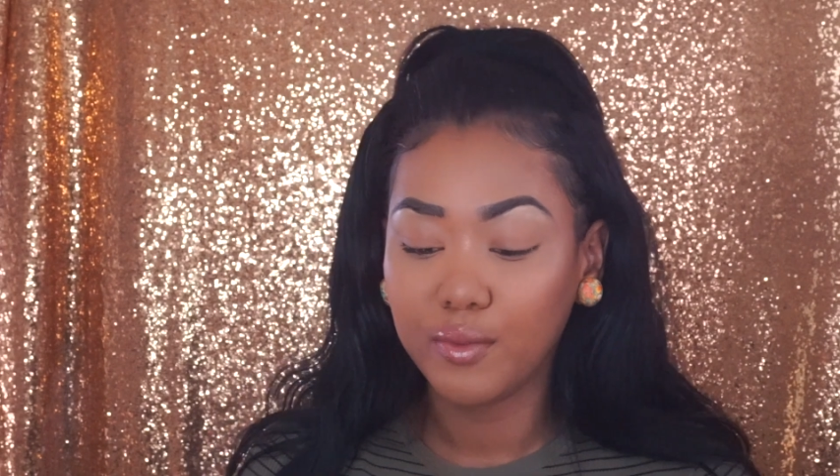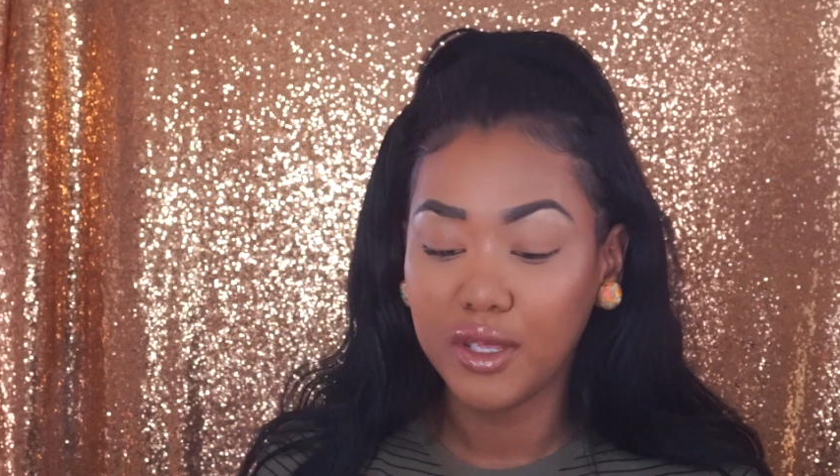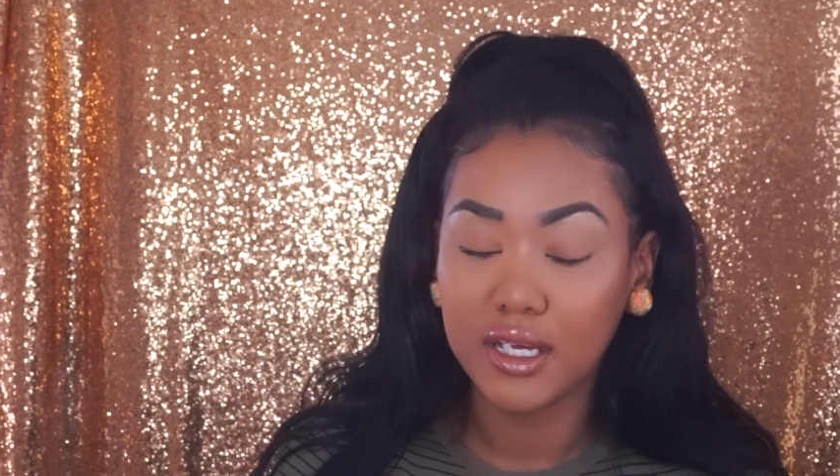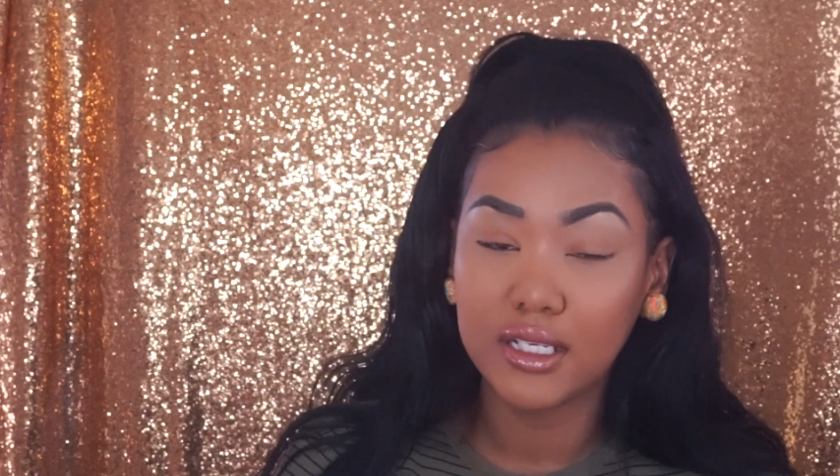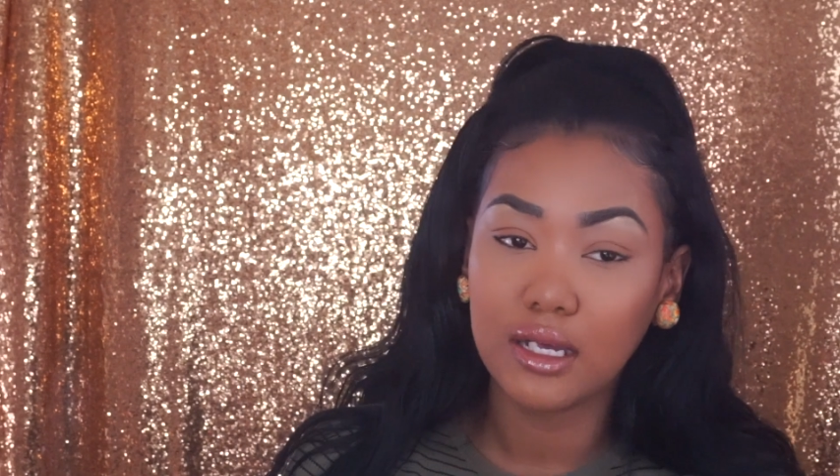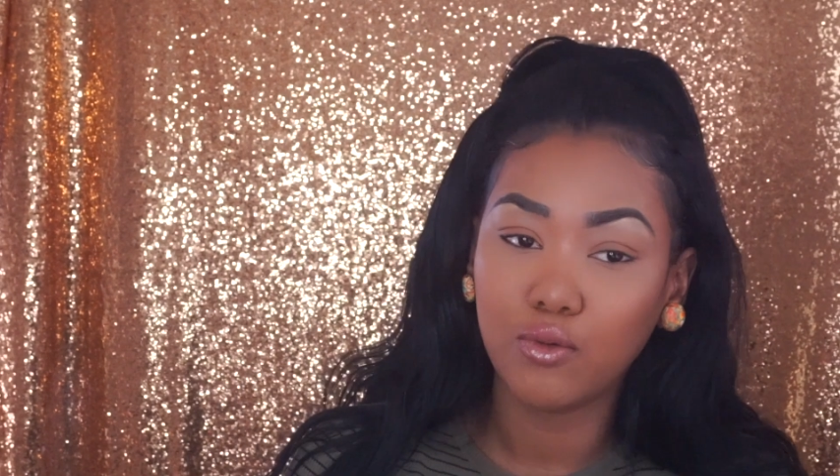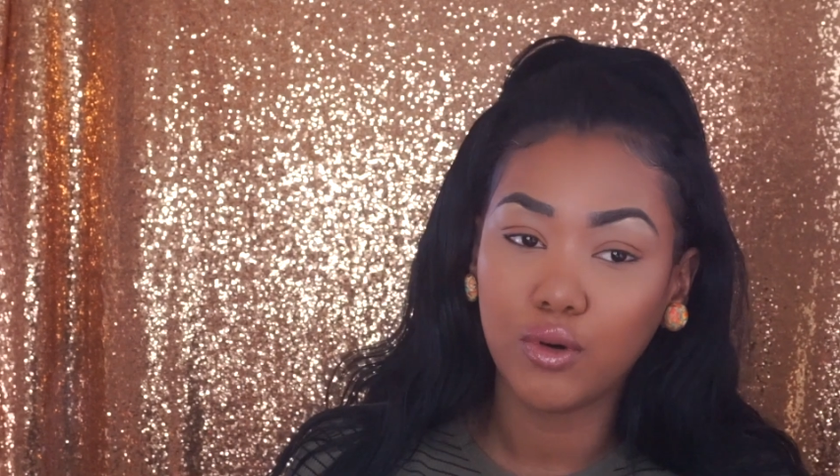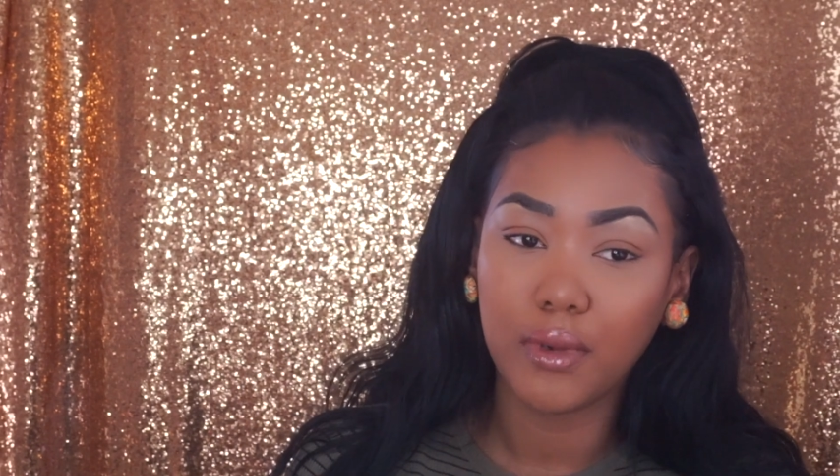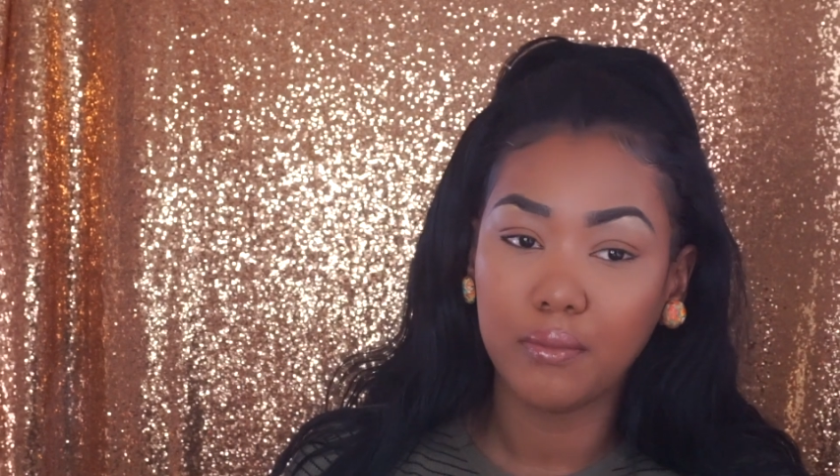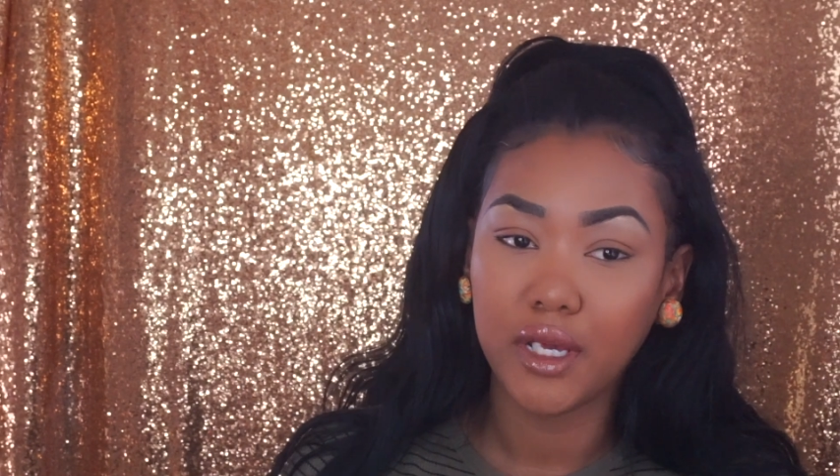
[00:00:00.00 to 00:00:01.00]
because I
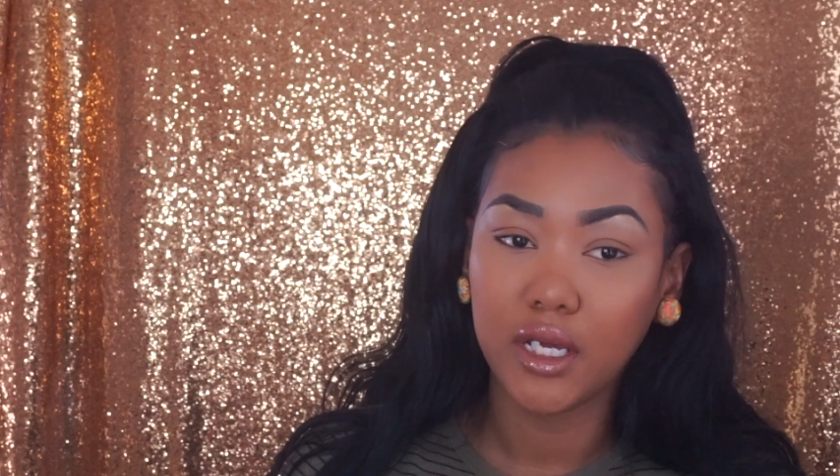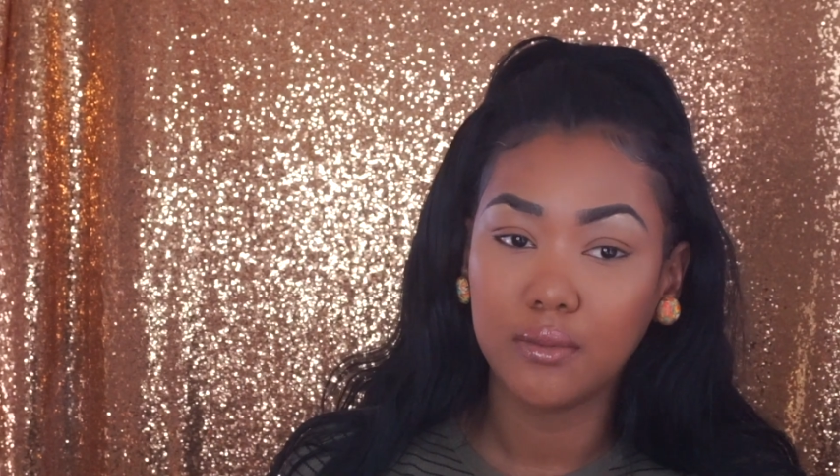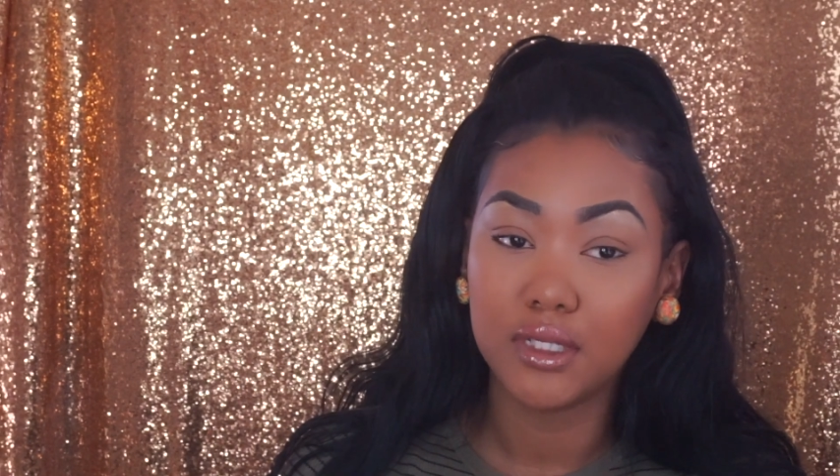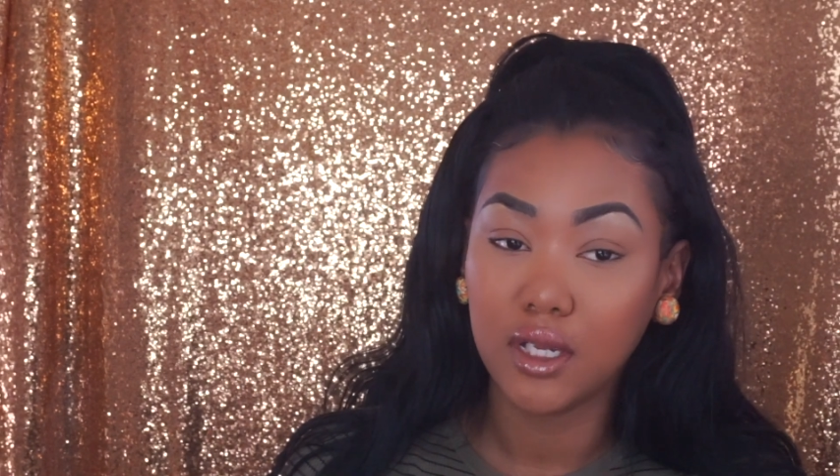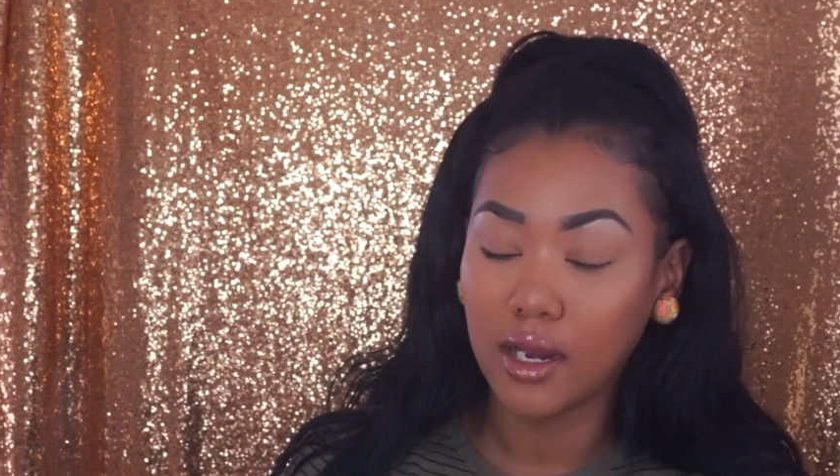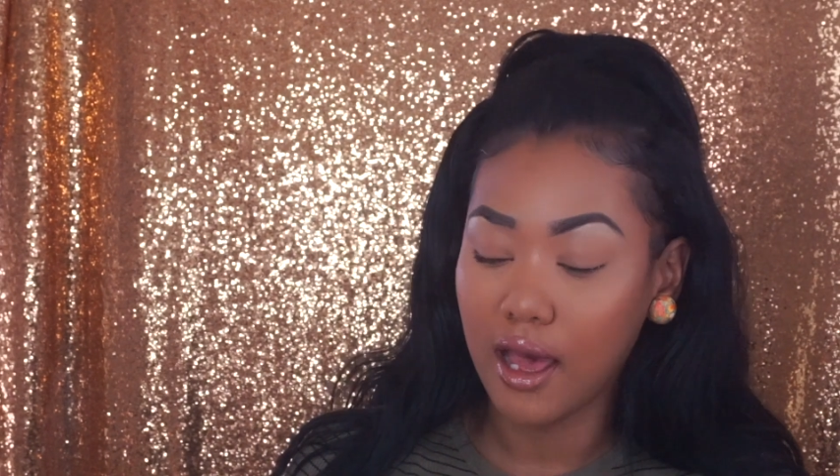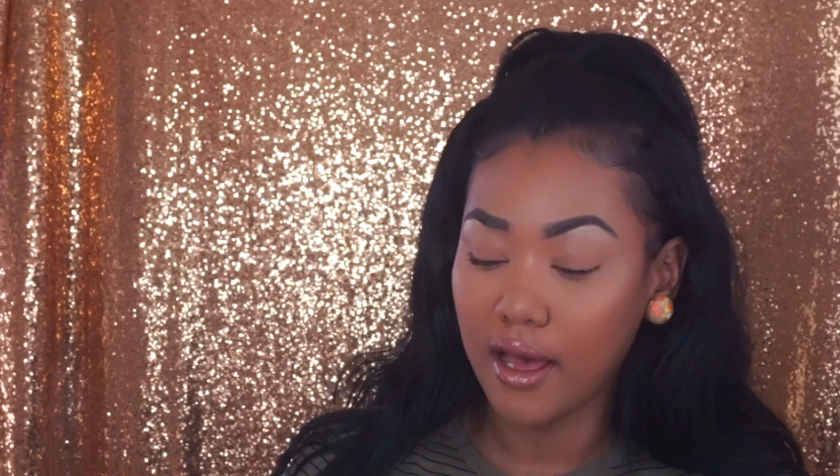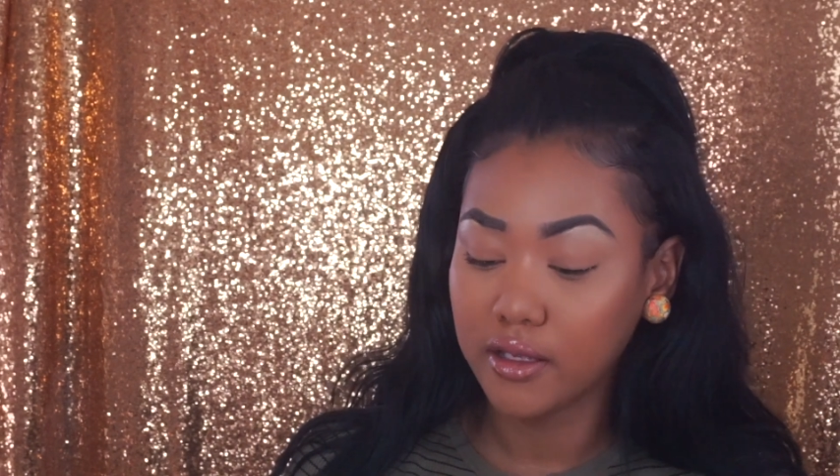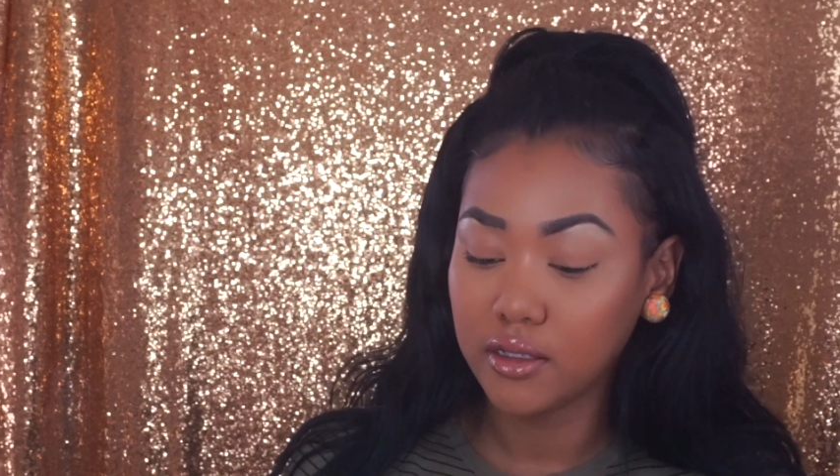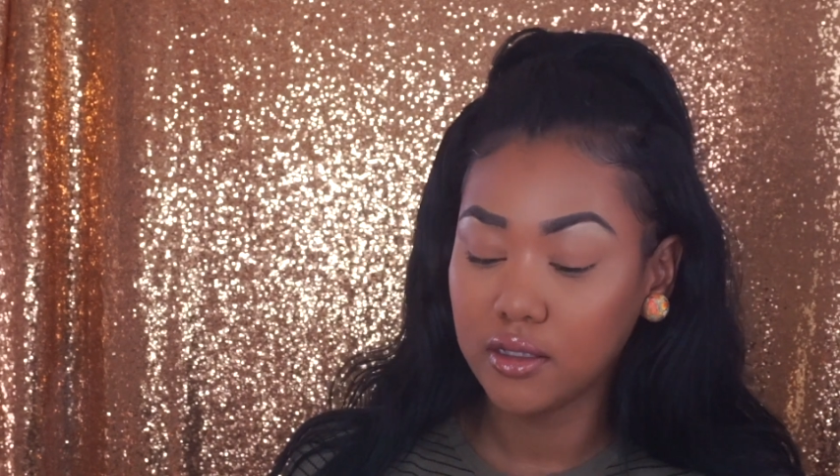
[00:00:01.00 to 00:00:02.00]
want my makeup to
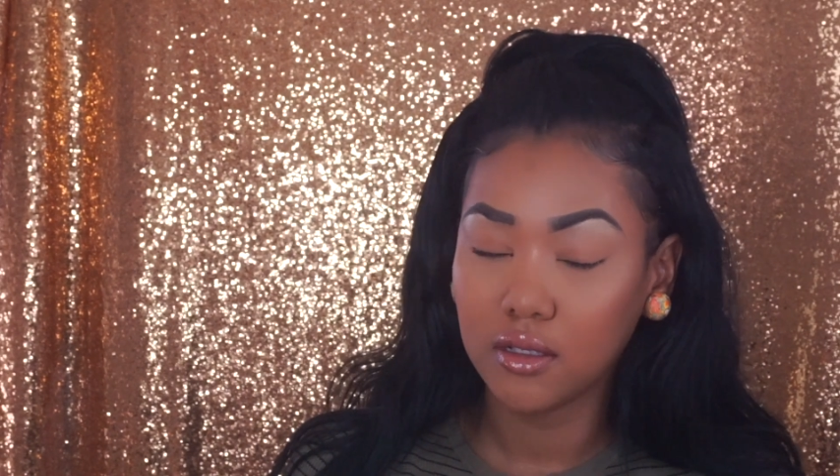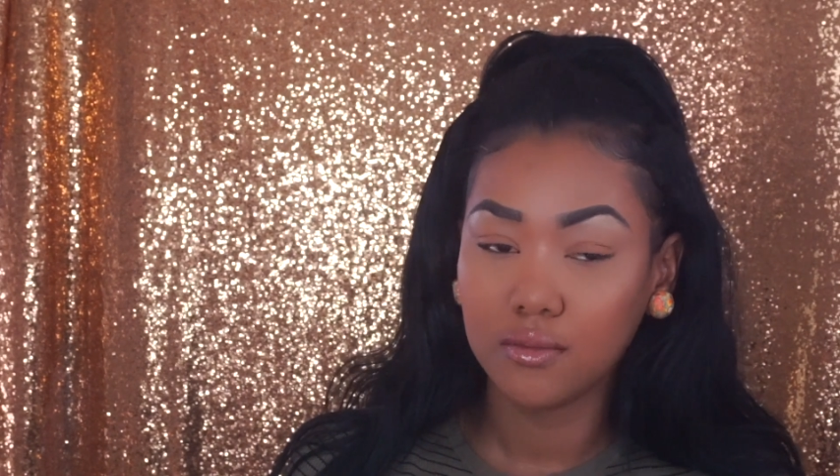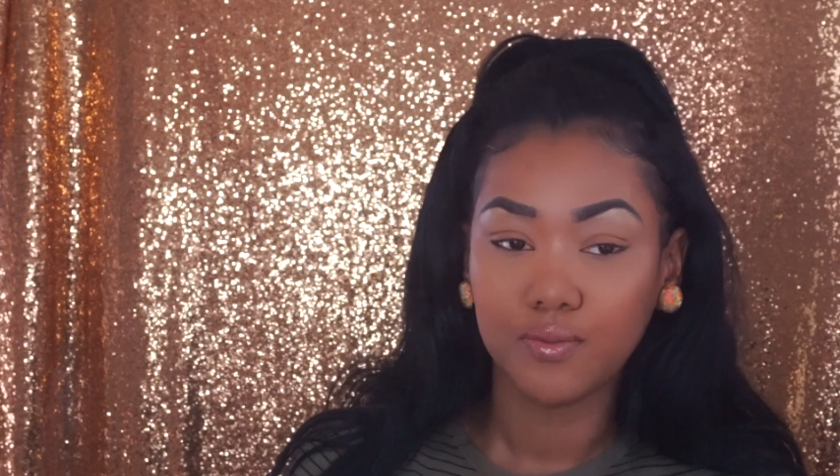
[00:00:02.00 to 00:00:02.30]
last.